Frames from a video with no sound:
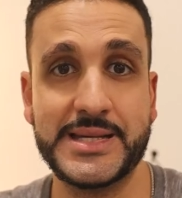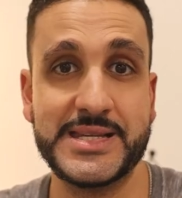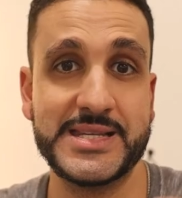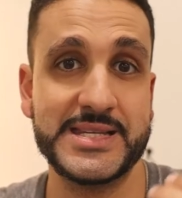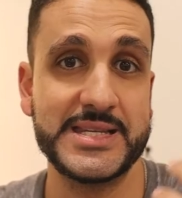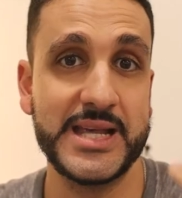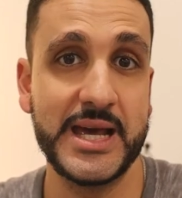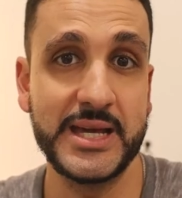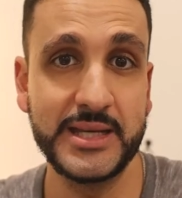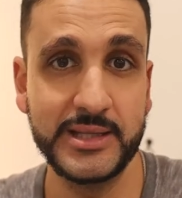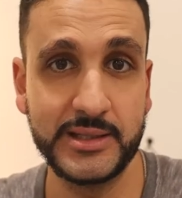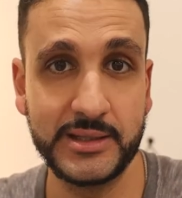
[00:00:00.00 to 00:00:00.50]

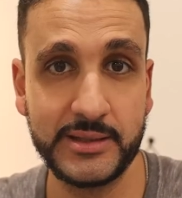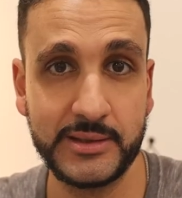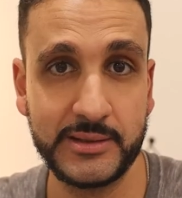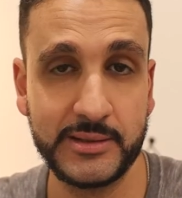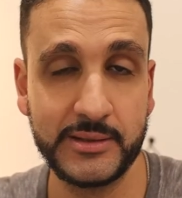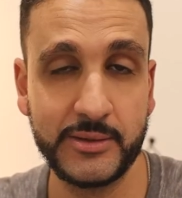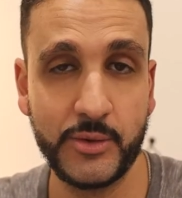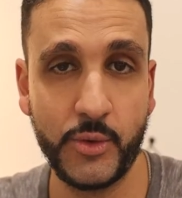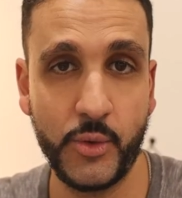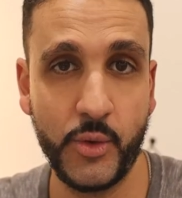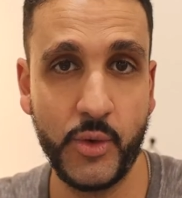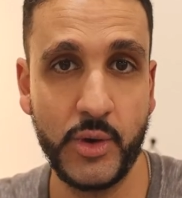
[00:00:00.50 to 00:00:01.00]

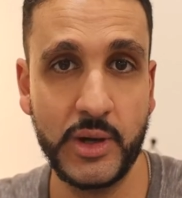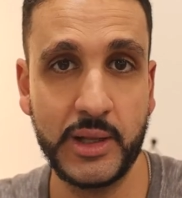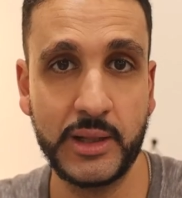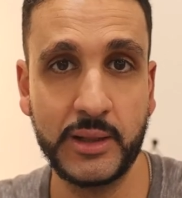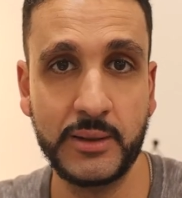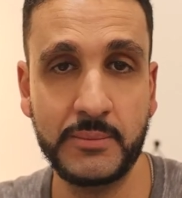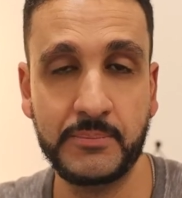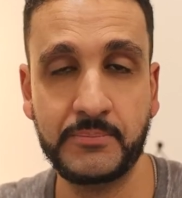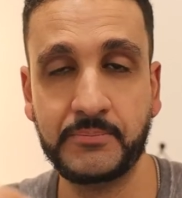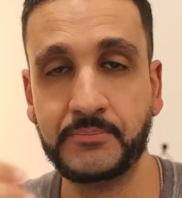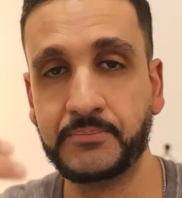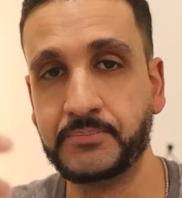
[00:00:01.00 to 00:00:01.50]
Zayt,
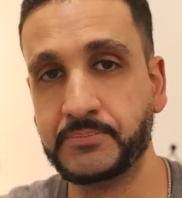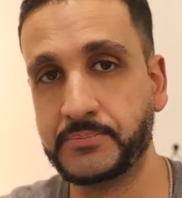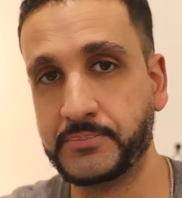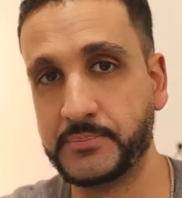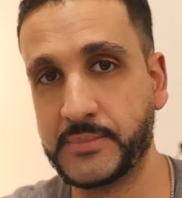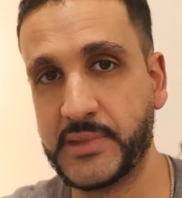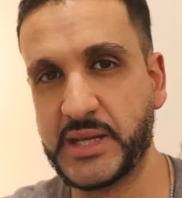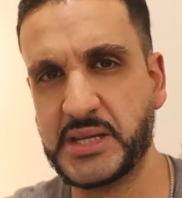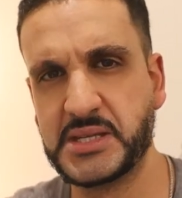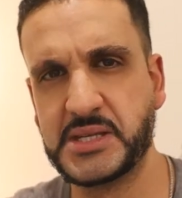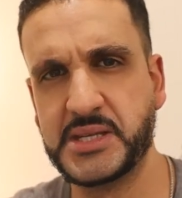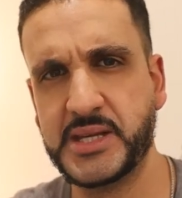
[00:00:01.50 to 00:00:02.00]
oil,
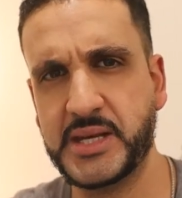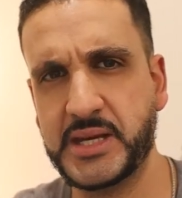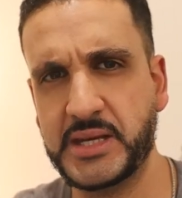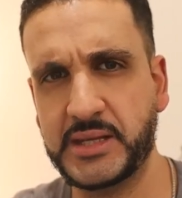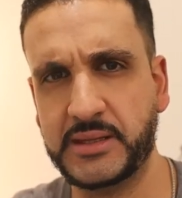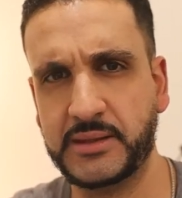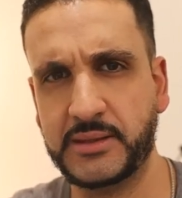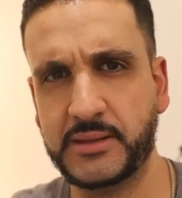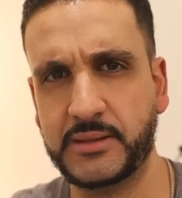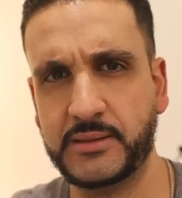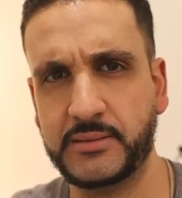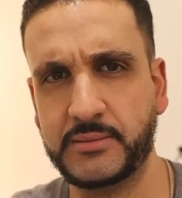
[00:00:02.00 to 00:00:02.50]

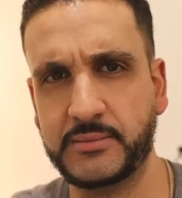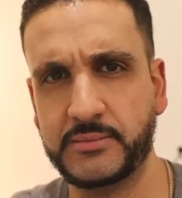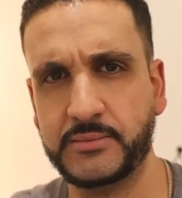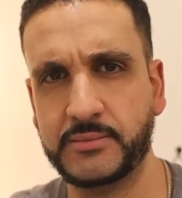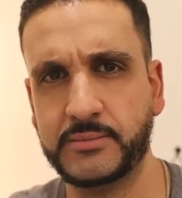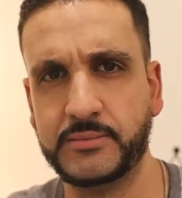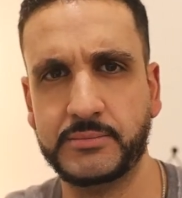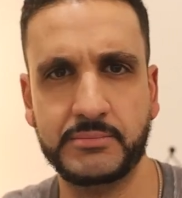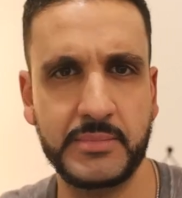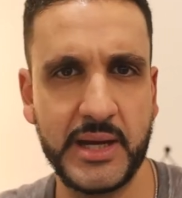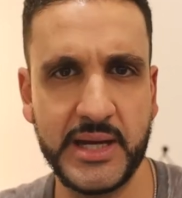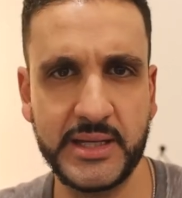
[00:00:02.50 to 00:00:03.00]
zayt.
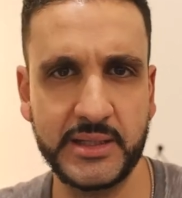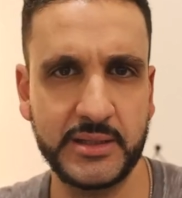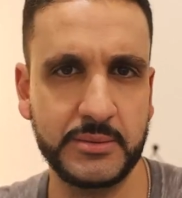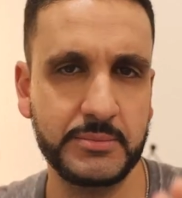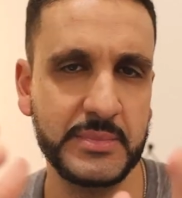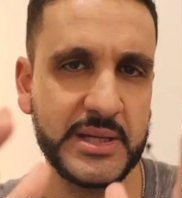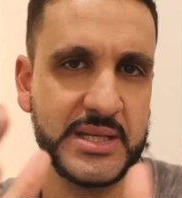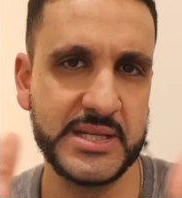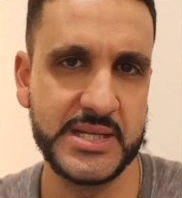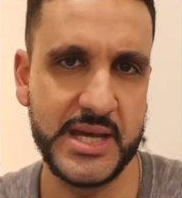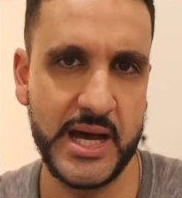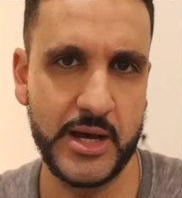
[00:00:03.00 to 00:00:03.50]

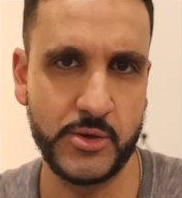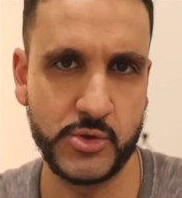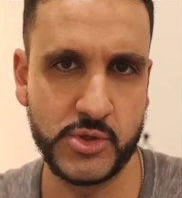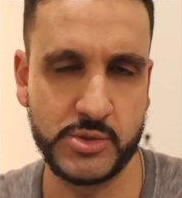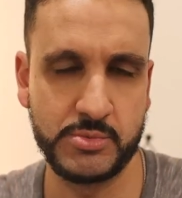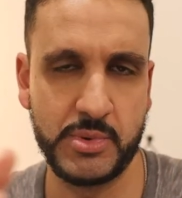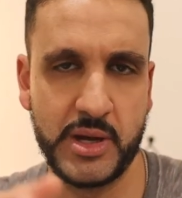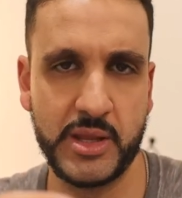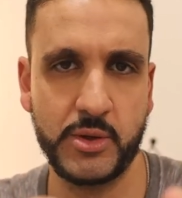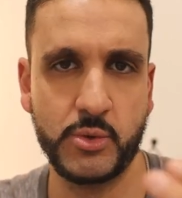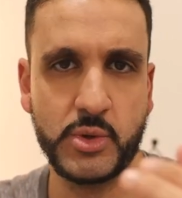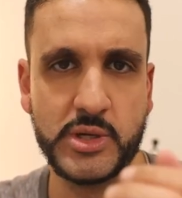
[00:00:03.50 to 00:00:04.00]
Bayt means
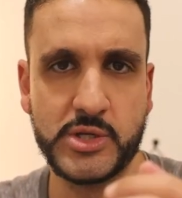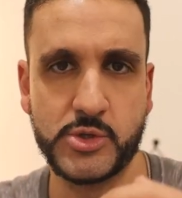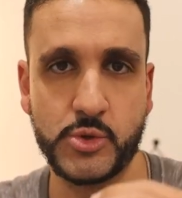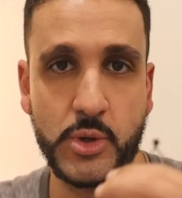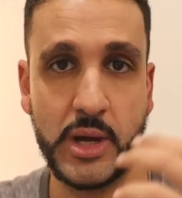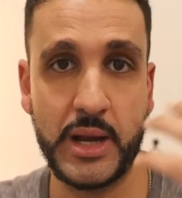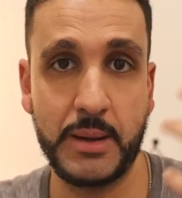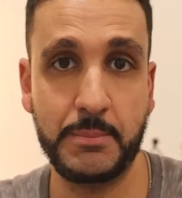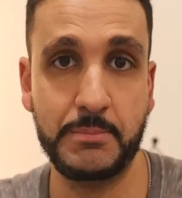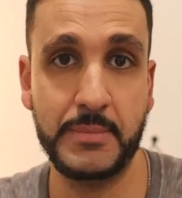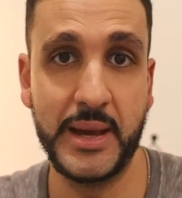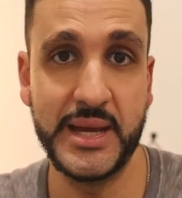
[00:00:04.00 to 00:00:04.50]
house, by the way.
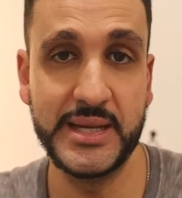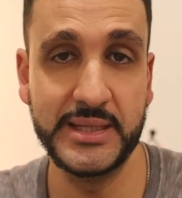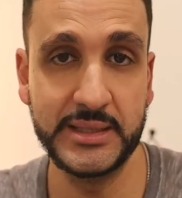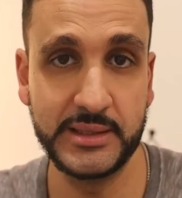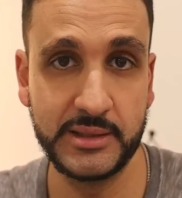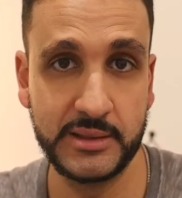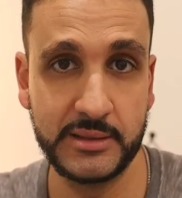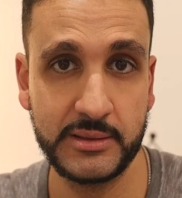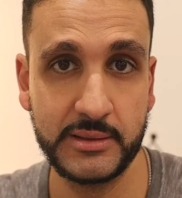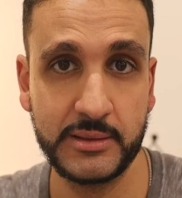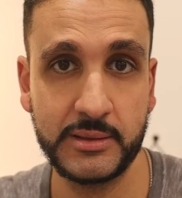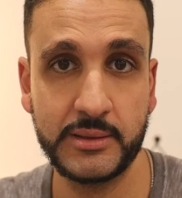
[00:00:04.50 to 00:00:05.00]
So
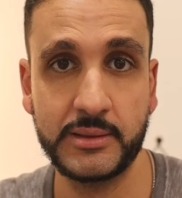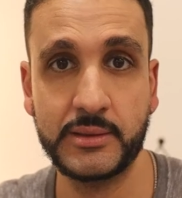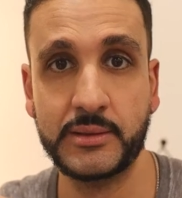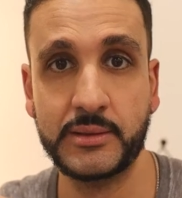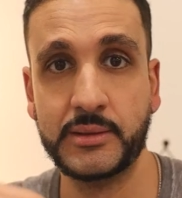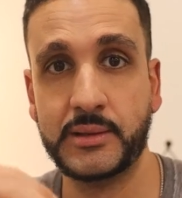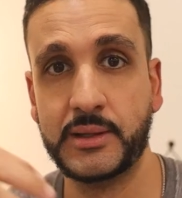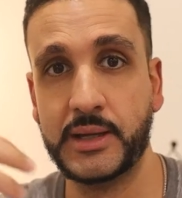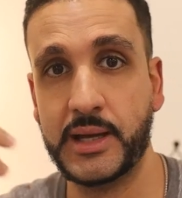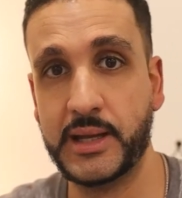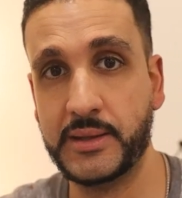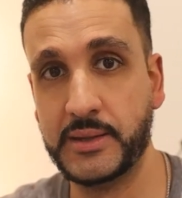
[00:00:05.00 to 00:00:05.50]
al-bayt,
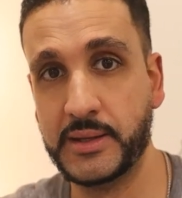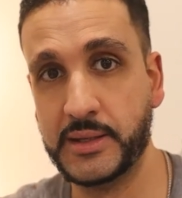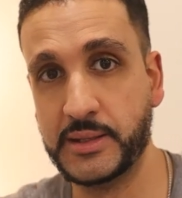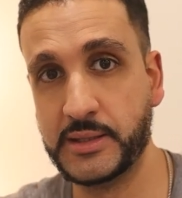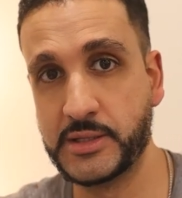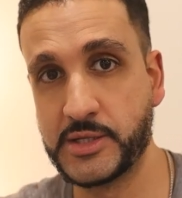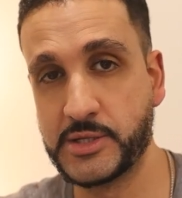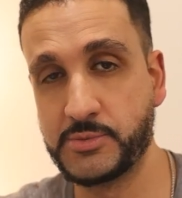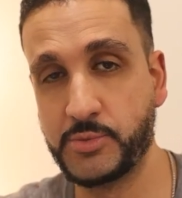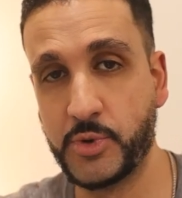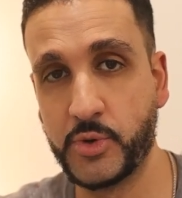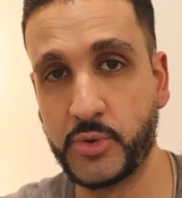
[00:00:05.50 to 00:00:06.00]
and
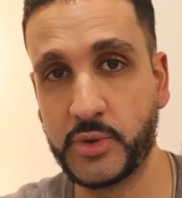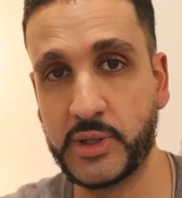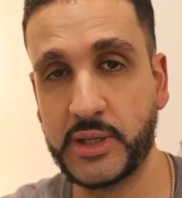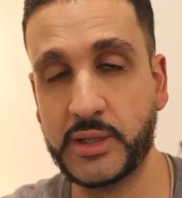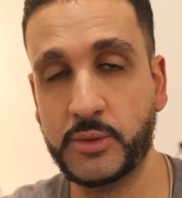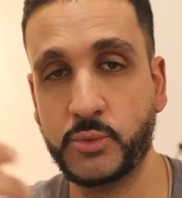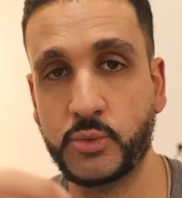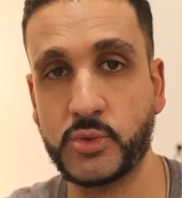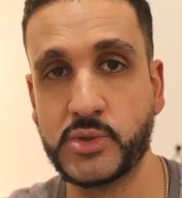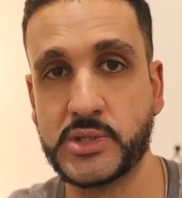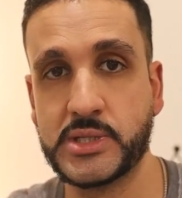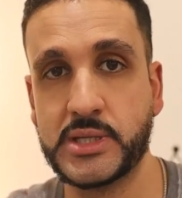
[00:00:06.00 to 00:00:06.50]
then
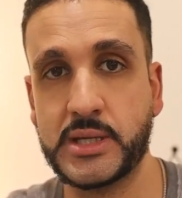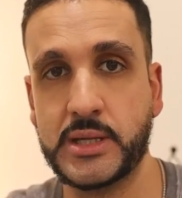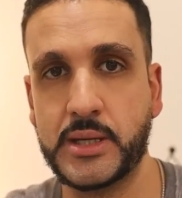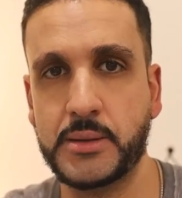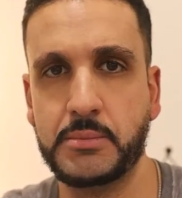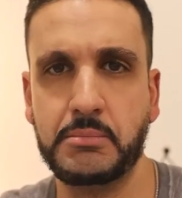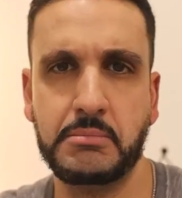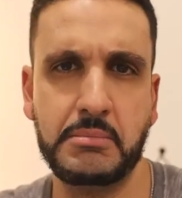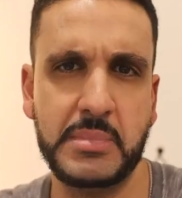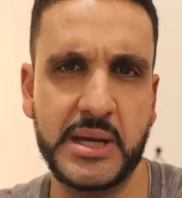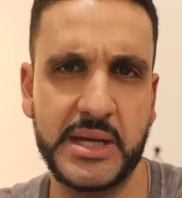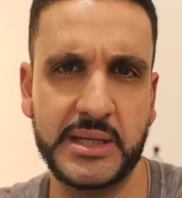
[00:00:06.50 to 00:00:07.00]
spoken, we'll
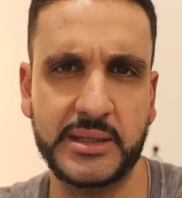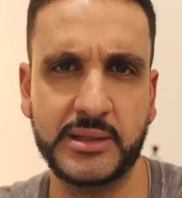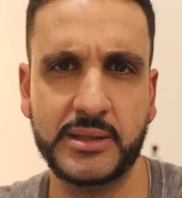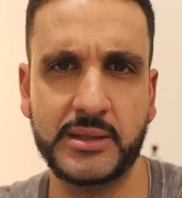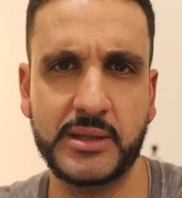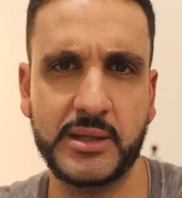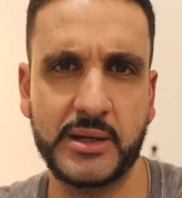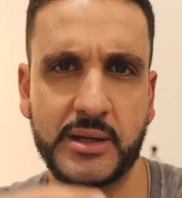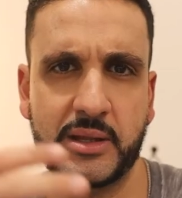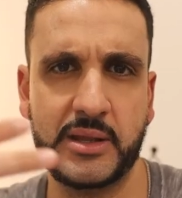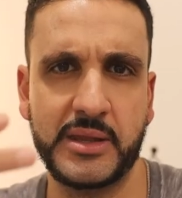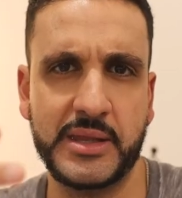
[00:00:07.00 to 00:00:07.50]
say bayt.
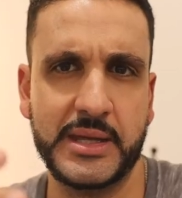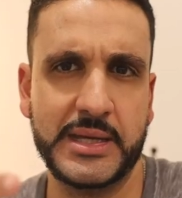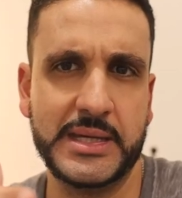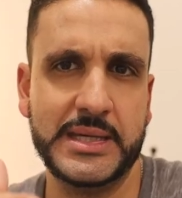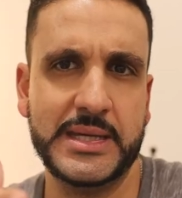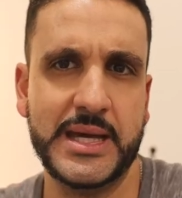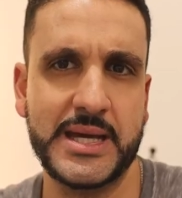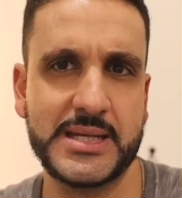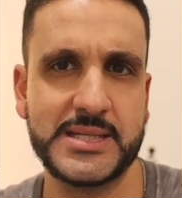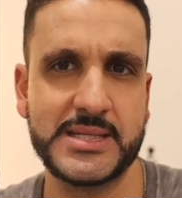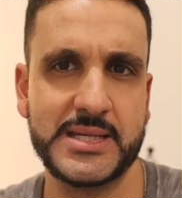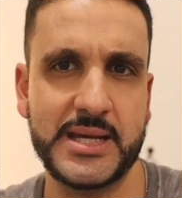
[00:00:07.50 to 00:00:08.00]
The
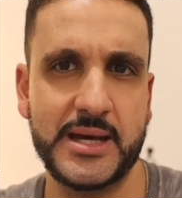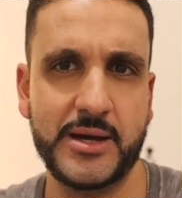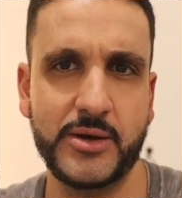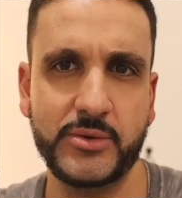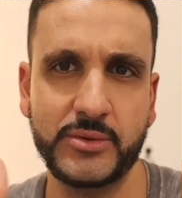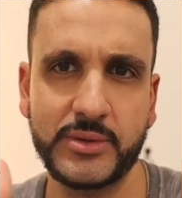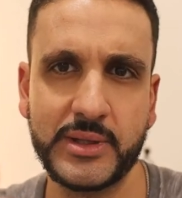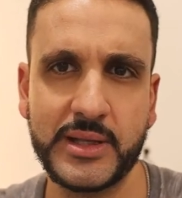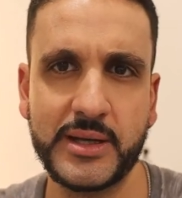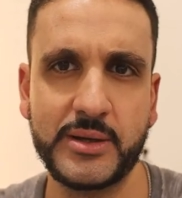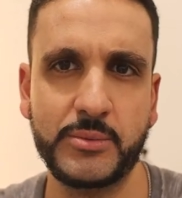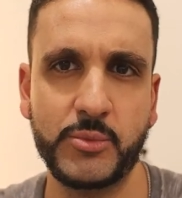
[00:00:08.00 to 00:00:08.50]
ya
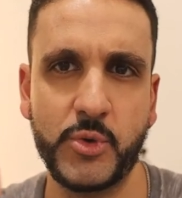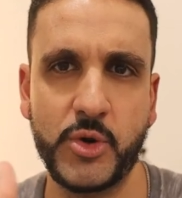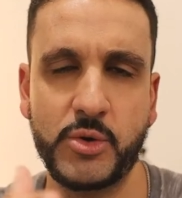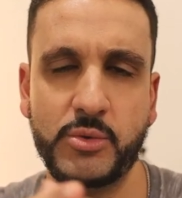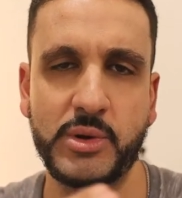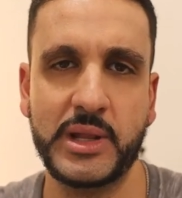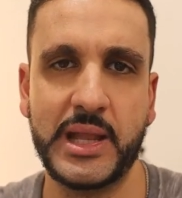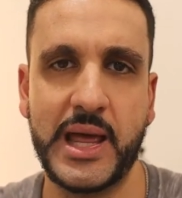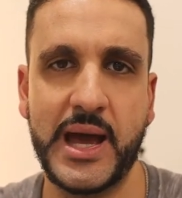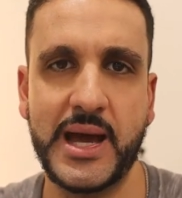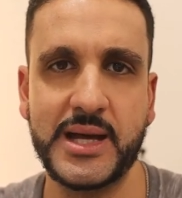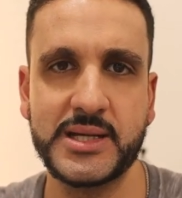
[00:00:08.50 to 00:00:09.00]
sound, a little more
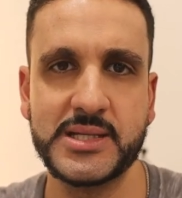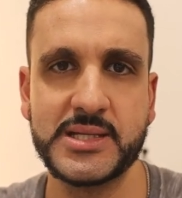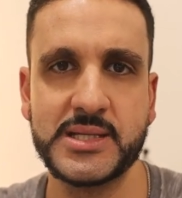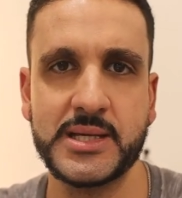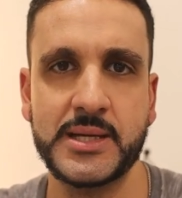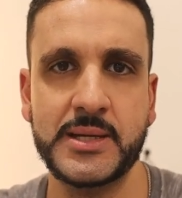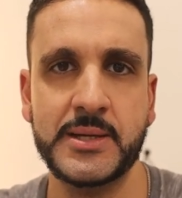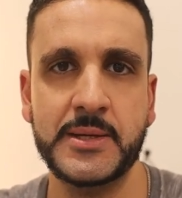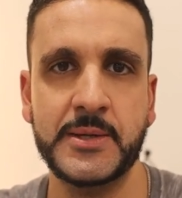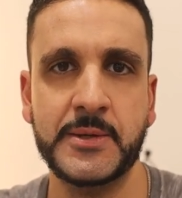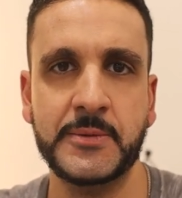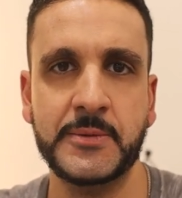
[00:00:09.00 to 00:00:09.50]
relaxed.